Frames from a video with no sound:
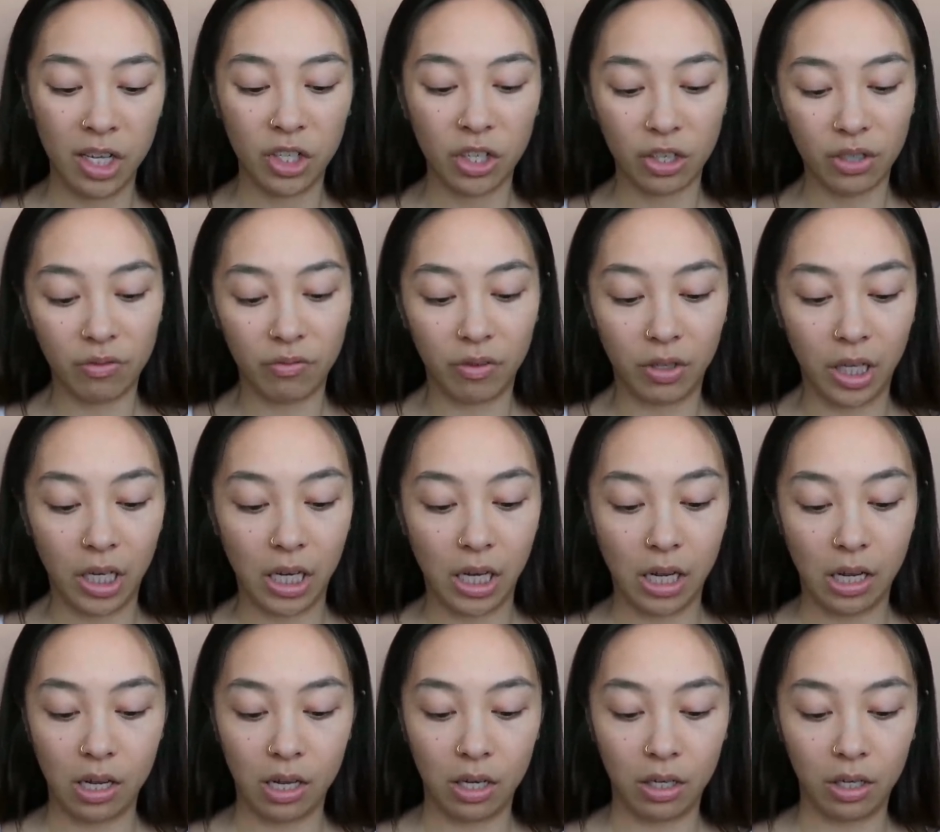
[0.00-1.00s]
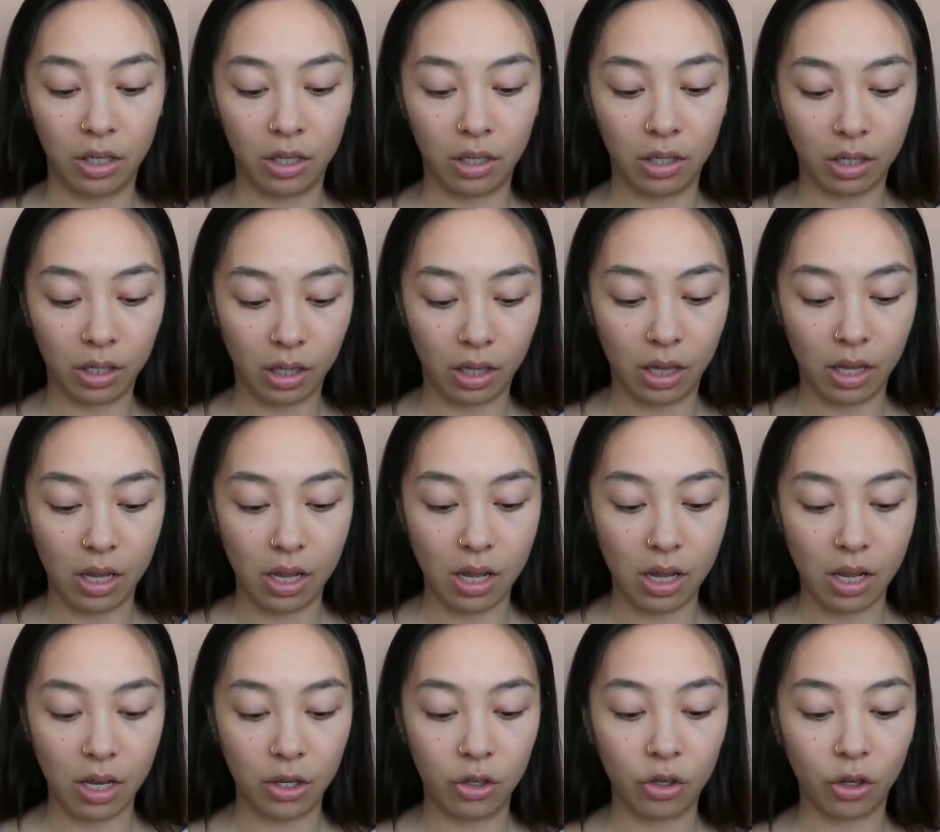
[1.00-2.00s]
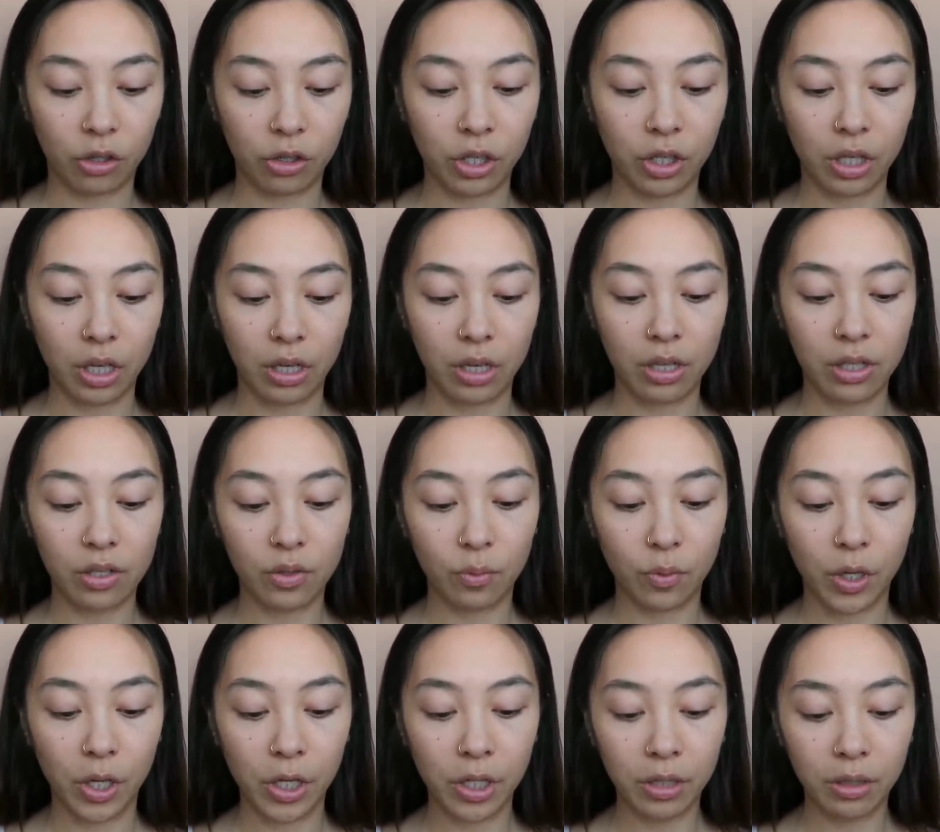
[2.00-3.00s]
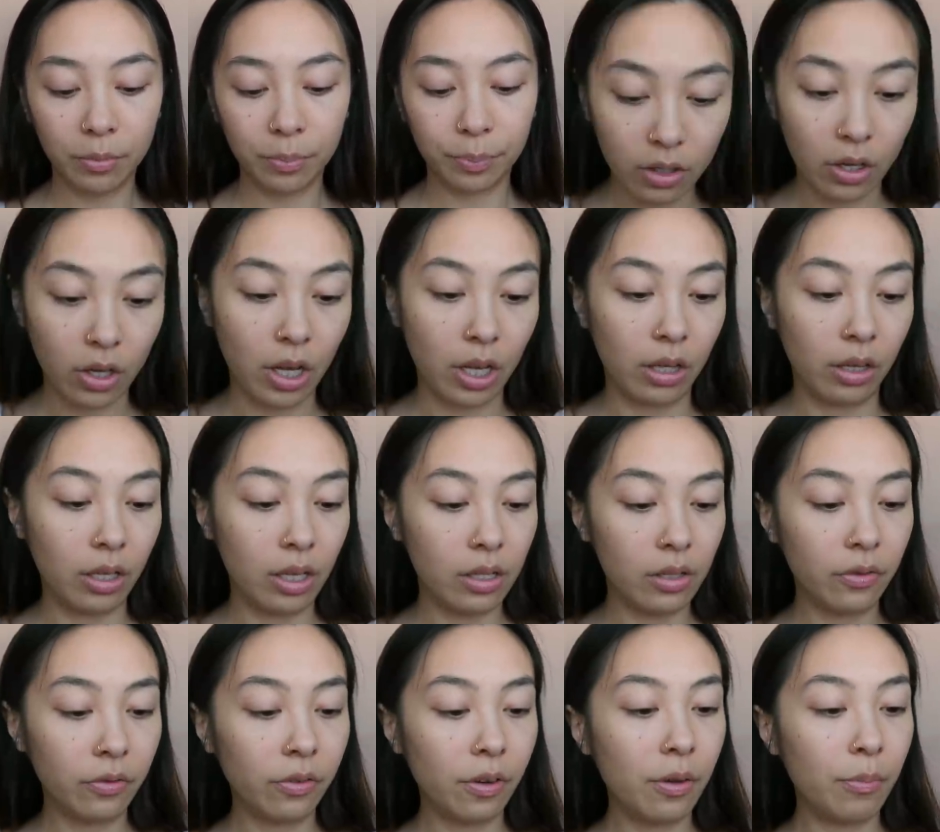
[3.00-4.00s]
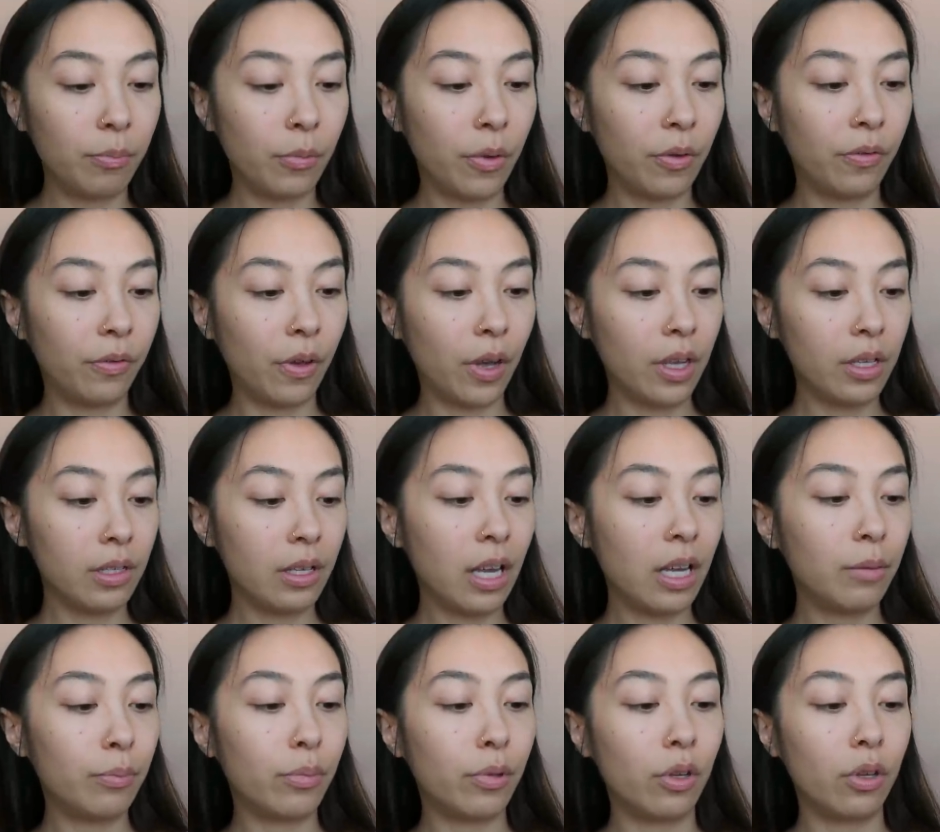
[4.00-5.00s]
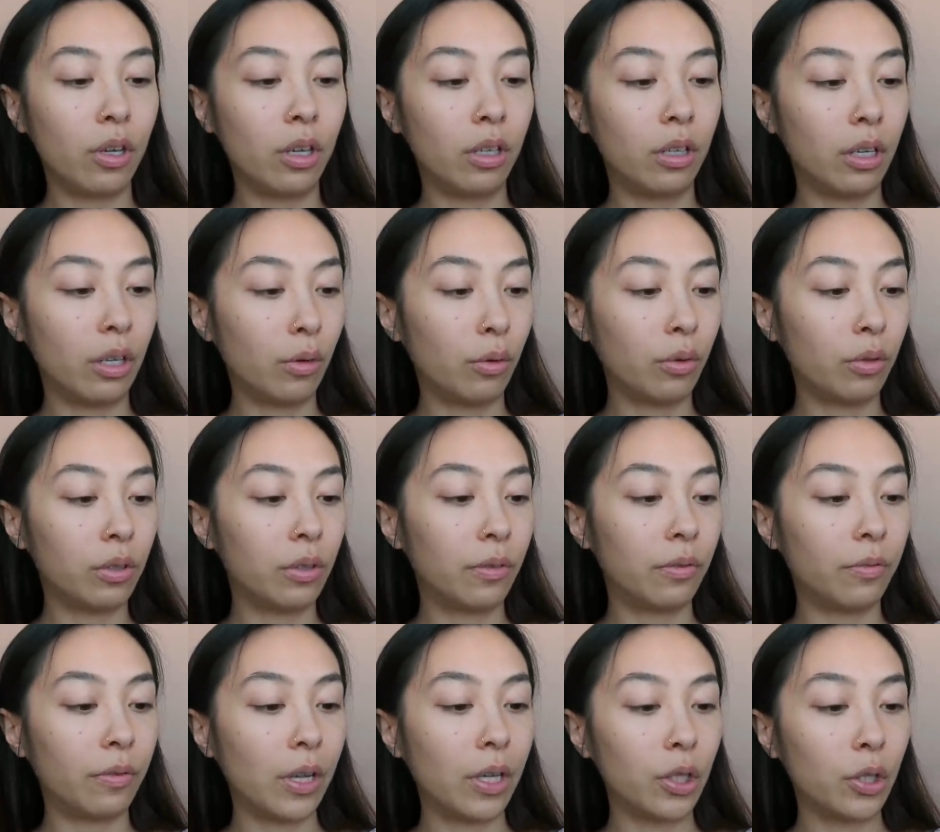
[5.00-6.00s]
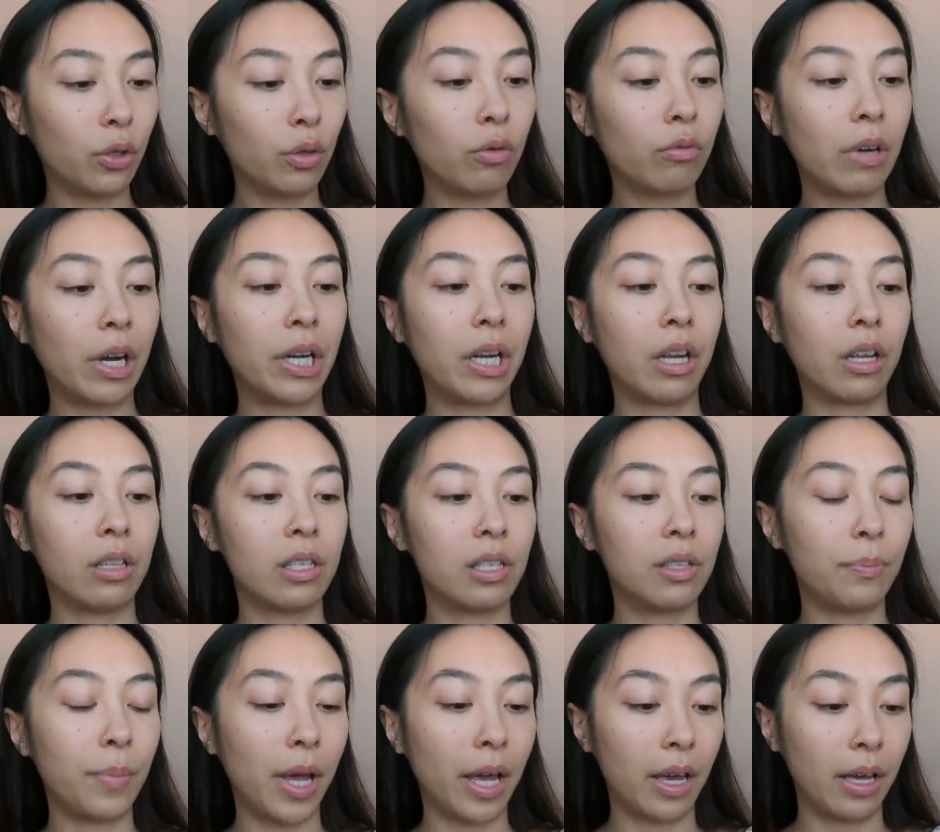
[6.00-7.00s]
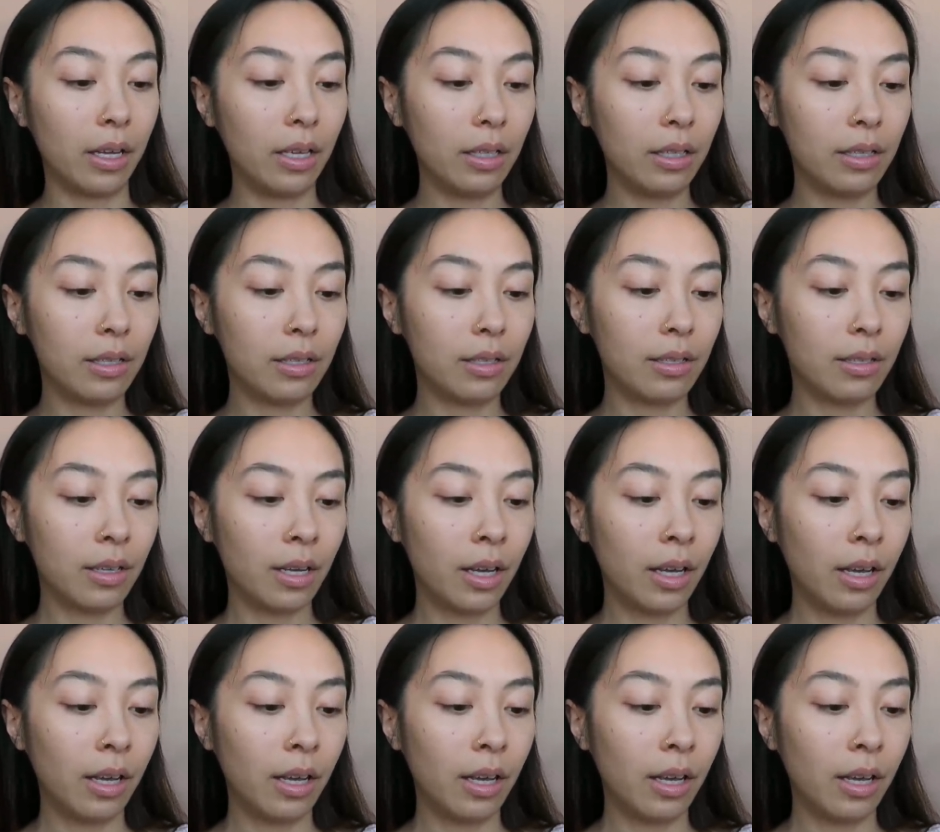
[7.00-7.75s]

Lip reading: really need the Dr. Dennis one. So yeah, these are from First Aid Beauty. They're called the Facial Radiance Pads.